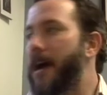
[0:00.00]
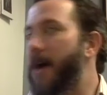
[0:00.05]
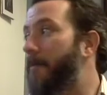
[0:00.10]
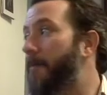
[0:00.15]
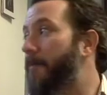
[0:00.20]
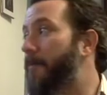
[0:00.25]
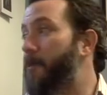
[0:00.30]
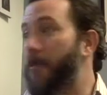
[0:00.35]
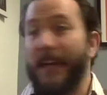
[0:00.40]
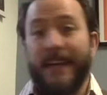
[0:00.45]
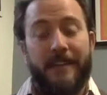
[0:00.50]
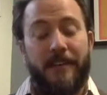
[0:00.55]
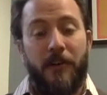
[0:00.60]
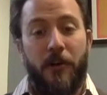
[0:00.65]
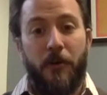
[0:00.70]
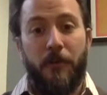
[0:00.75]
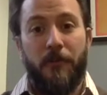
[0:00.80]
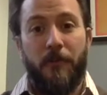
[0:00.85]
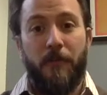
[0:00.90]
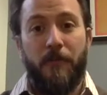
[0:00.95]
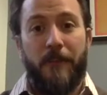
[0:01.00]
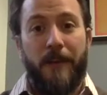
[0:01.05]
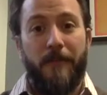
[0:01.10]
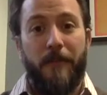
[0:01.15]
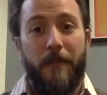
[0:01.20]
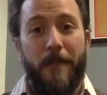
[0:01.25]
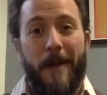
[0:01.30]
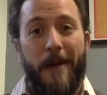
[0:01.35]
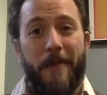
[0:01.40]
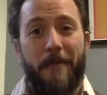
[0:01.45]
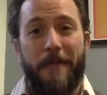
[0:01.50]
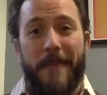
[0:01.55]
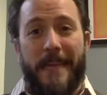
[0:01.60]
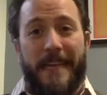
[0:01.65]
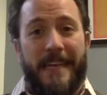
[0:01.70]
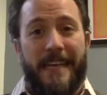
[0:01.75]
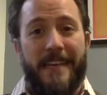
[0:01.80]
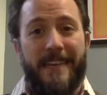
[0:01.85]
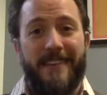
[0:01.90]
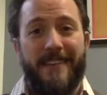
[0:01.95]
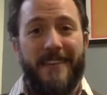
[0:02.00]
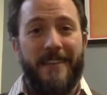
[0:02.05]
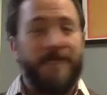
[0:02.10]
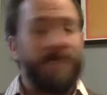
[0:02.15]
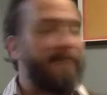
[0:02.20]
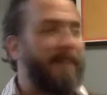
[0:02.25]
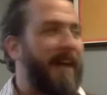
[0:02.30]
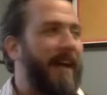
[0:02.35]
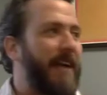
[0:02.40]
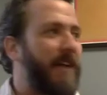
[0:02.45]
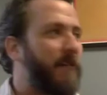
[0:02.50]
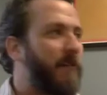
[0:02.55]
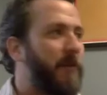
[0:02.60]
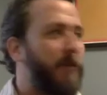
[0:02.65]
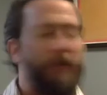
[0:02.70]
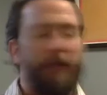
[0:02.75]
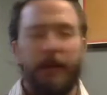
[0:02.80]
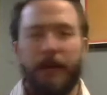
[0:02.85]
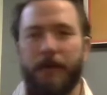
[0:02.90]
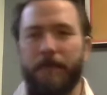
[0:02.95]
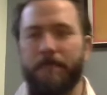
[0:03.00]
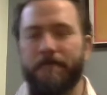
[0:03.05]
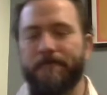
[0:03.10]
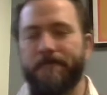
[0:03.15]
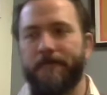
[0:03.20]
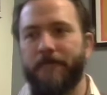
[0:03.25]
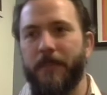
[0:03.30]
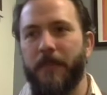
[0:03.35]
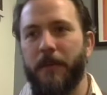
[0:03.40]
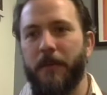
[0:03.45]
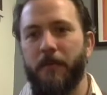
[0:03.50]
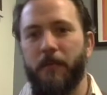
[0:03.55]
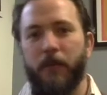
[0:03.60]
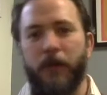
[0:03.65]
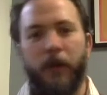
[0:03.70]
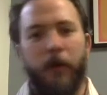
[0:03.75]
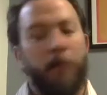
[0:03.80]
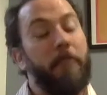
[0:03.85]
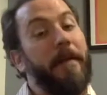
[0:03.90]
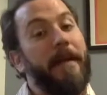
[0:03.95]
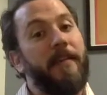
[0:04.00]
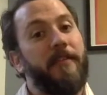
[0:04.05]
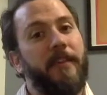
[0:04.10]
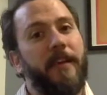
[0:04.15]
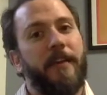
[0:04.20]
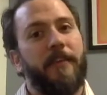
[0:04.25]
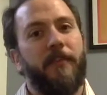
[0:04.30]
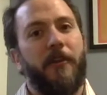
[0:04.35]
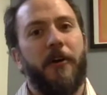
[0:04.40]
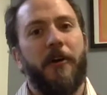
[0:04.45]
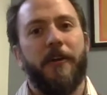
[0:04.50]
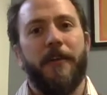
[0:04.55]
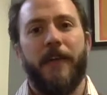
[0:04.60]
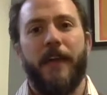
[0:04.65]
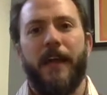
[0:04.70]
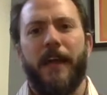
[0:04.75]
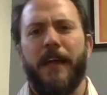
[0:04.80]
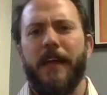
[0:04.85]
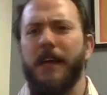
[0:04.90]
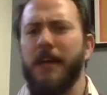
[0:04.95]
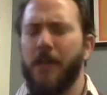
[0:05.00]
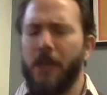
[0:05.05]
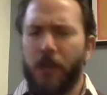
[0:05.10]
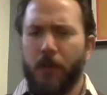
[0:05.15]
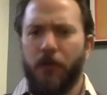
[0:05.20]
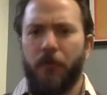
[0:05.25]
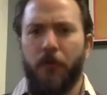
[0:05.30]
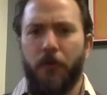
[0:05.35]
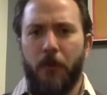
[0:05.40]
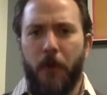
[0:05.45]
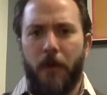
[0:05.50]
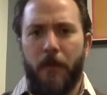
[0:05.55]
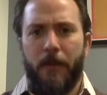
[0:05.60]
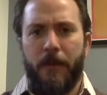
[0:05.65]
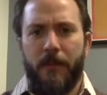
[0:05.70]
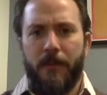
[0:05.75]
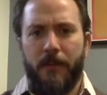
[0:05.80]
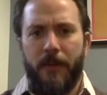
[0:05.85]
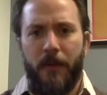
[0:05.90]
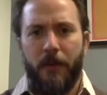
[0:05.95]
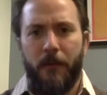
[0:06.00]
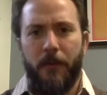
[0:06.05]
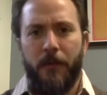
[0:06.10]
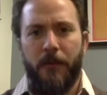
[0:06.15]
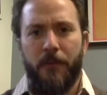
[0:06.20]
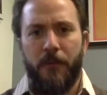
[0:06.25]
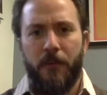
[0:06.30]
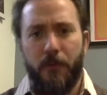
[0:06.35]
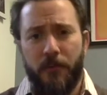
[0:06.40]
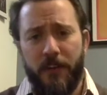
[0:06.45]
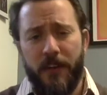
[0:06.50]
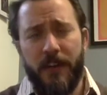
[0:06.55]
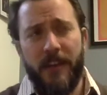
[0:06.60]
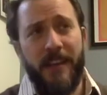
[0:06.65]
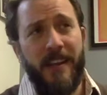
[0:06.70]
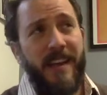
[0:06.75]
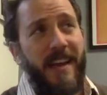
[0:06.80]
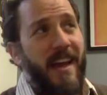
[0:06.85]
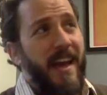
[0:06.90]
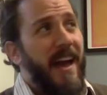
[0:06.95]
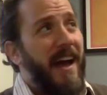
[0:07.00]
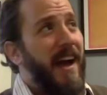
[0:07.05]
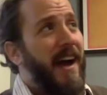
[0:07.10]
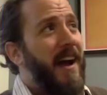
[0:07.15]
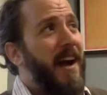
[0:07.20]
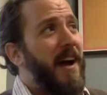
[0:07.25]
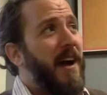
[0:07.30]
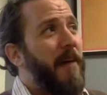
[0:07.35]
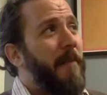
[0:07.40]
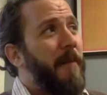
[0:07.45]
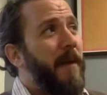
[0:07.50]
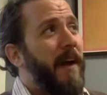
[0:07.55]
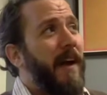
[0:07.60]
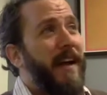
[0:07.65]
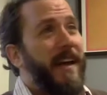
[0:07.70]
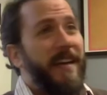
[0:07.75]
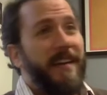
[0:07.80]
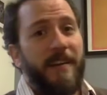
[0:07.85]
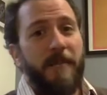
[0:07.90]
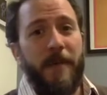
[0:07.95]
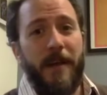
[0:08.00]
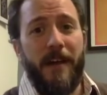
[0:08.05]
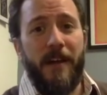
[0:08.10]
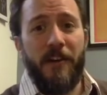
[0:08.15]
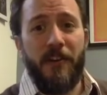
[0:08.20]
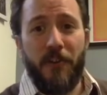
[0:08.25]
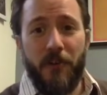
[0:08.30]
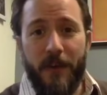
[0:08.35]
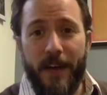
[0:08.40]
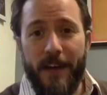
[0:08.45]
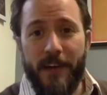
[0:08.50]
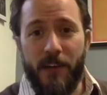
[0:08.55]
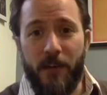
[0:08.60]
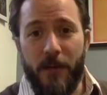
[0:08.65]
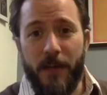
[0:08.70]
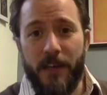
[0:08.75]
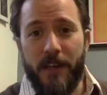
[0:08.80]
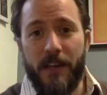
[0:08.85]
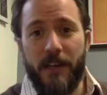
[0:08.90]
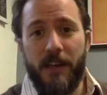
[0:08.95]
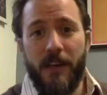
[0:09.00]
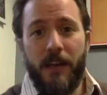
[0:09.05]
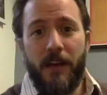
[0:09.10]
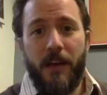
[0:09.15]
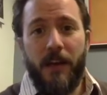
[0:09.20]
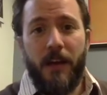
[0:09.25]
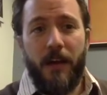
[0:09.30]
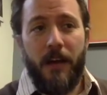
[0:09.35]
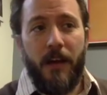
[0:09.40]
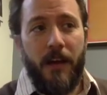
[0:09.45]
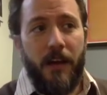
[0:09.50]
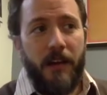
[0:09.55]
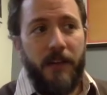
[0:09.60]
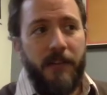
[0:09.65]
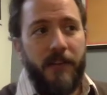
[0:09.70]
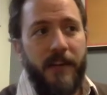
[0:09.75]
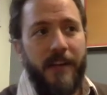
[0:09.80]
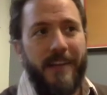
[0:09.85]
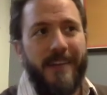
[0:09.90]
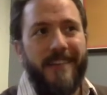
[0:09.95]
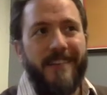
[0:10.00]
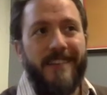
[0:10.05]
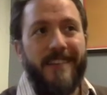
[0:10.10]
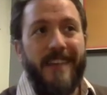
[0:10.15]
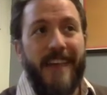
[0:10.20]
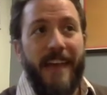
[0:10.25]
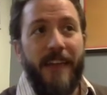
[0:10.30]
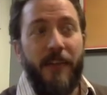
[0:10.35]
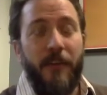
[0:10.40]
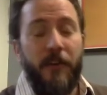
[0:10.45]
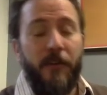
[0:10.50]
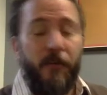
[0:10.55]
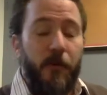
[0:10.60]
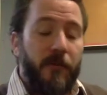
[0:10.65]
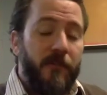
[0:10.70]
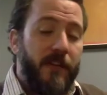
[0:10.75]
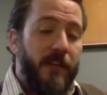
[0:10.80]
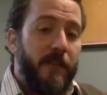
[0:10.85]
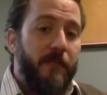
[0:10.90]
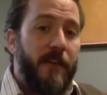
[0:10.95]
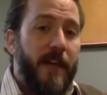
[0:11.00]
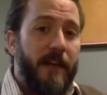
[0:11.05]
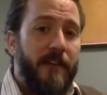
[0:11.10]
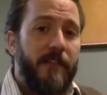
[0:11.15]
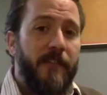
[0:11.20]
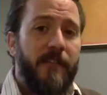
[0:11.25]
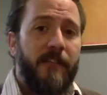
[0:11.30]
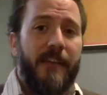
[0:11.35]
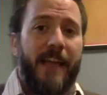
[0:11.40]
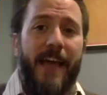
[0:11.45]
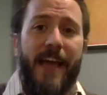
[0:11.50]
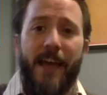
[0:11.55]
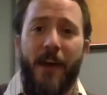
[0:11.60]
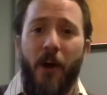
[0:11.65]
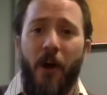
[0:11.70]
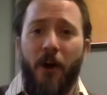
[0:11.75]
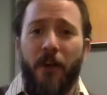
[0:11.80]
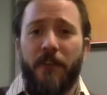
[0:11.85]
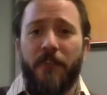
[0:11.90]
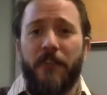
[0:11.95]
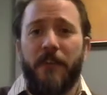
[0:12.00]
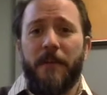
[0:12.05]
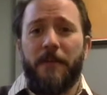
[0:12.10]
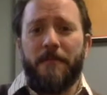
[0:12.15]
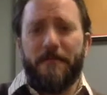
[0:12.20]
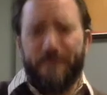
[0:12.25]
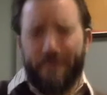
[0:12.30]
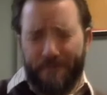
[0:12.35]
If you'd like to know some stuff about me, the real basics are that I grew up in Southwest Houston. I did my undergraduate studies at the University of Texas at Austin.